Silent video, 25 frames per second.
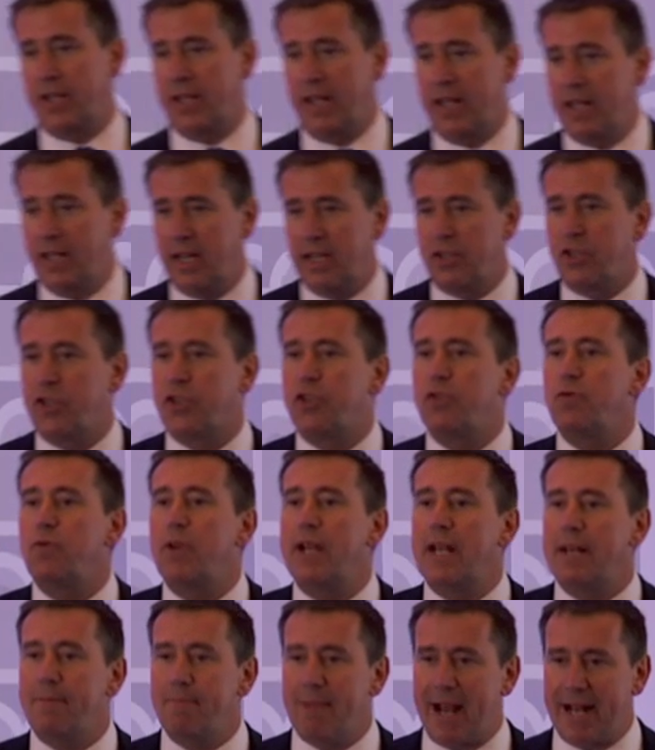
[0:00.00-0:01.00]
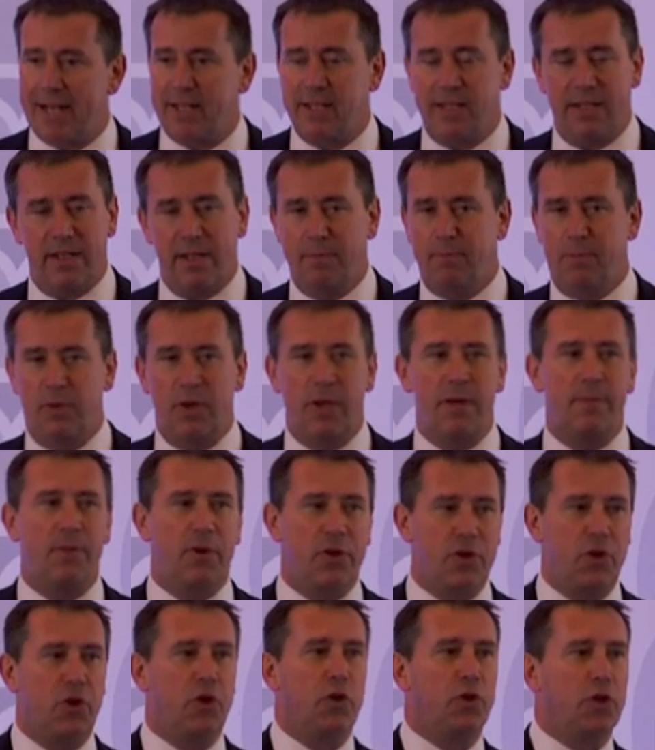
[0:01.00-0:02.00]
It doesn't really matter. They pretty
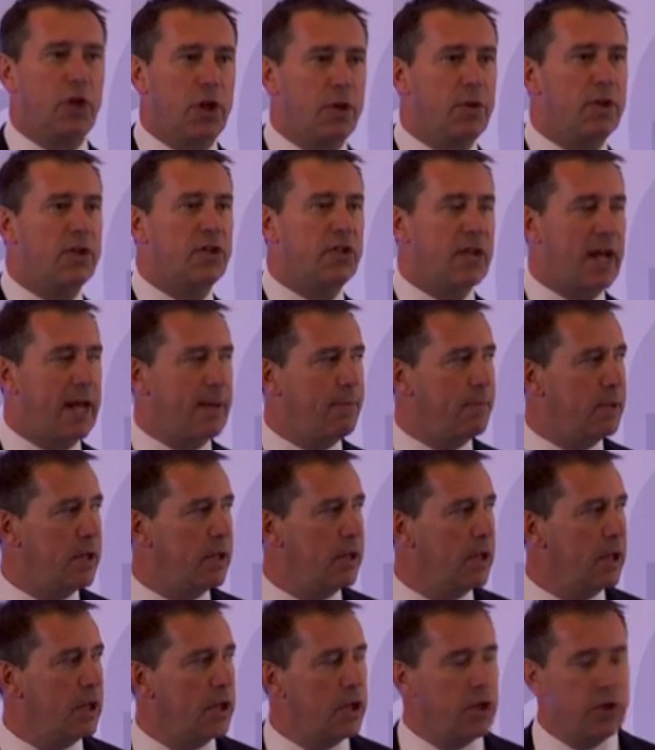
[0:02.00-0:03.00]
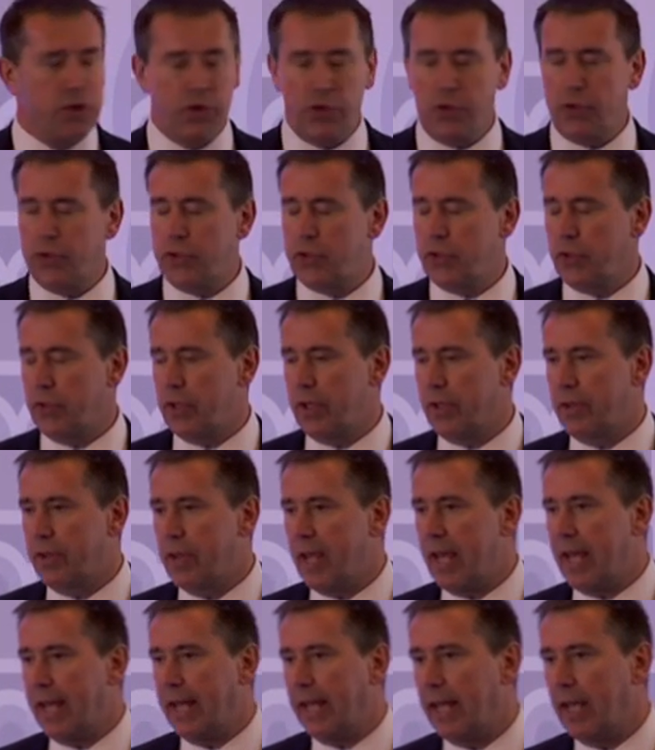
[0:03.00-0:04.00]
much all do the same sort of
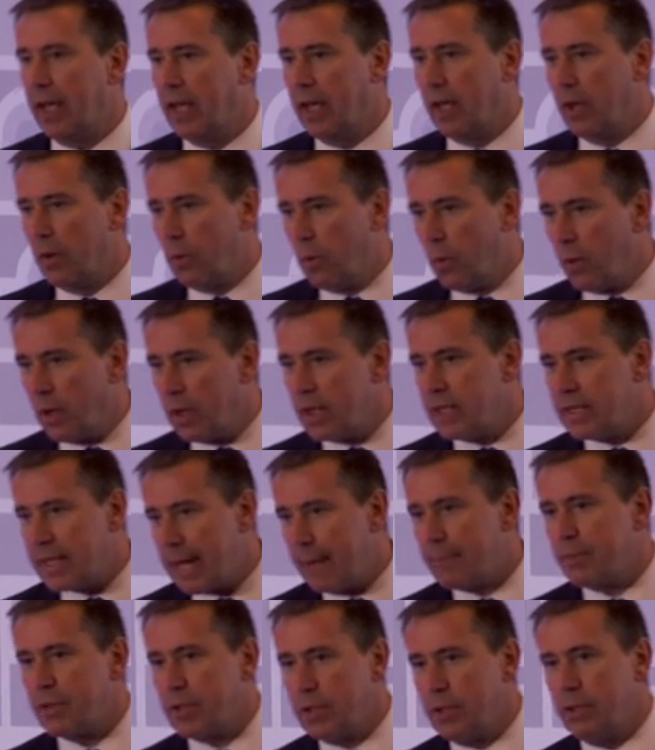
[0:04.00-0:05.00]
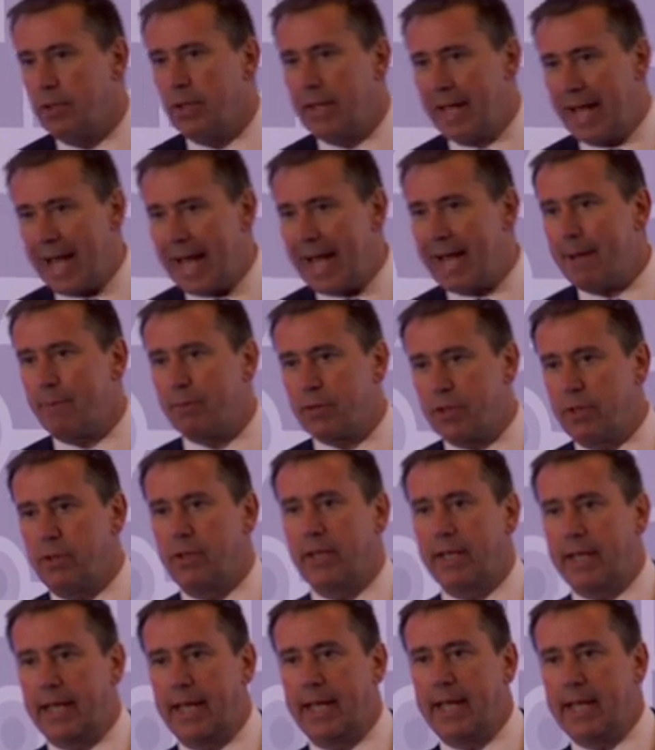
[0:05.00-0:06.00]
thing. What is
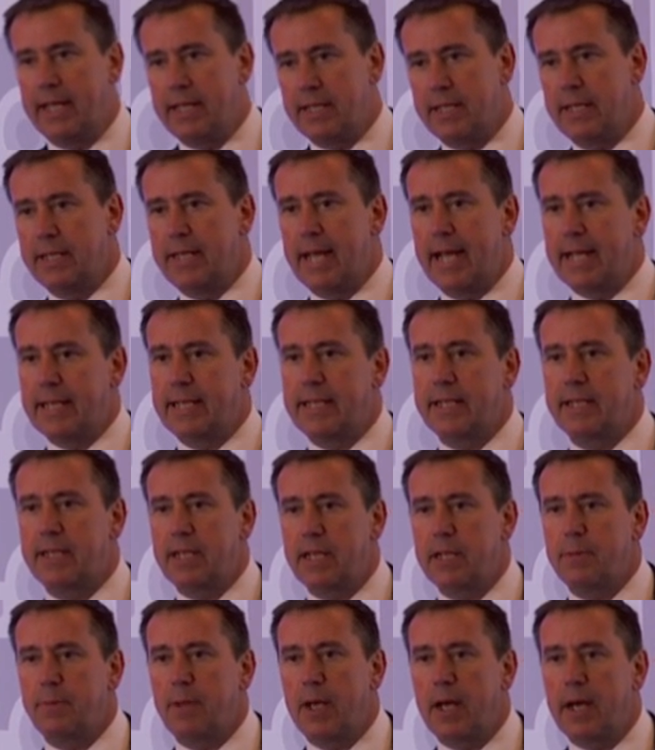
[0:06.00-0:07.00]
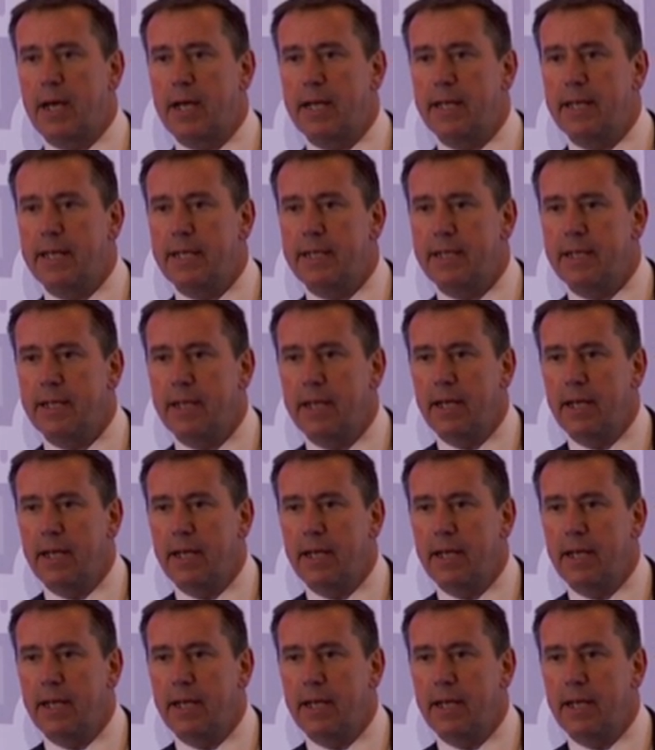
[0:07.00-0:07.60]
absolutely key is the data that sits behind it.